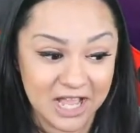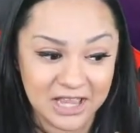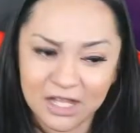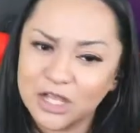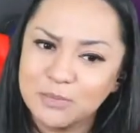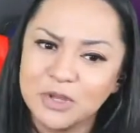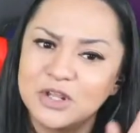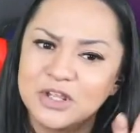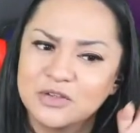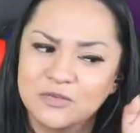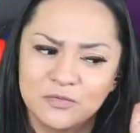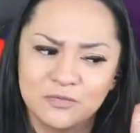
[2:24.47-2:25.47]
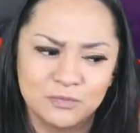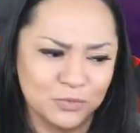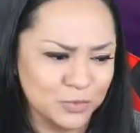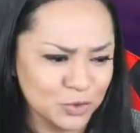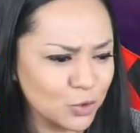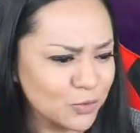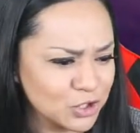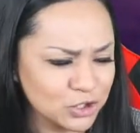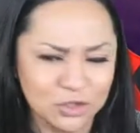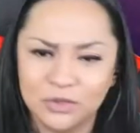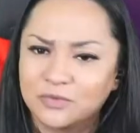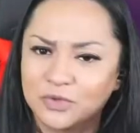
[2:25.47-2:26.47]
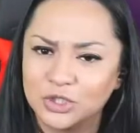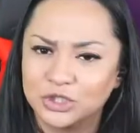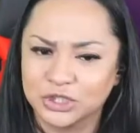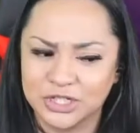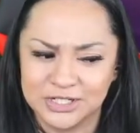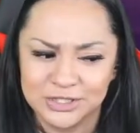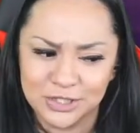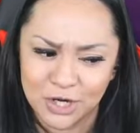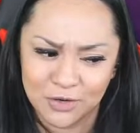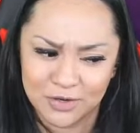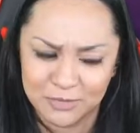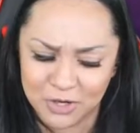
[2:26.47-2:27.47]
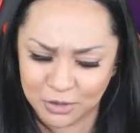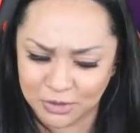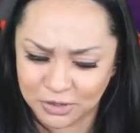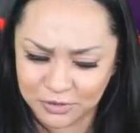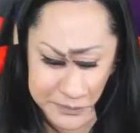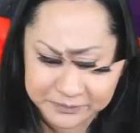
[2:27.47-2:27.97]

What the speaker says: I like it better than the original version. Sorry, Mario.